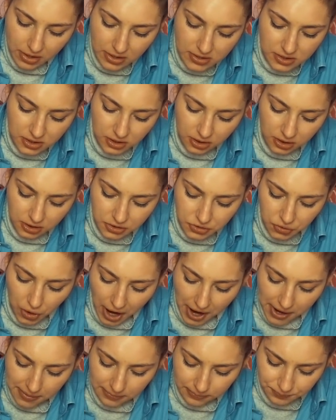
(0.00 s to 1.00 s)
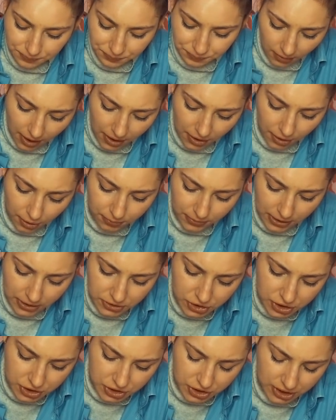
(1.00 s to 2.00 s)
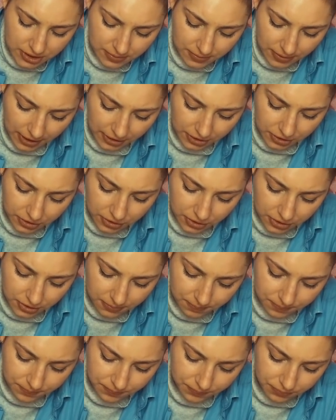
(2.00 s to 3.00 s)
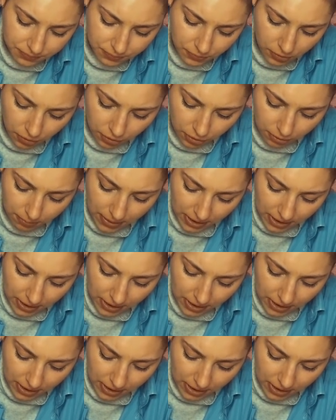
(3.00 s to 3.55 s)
is a little dry. I hope that Gigi had a good or a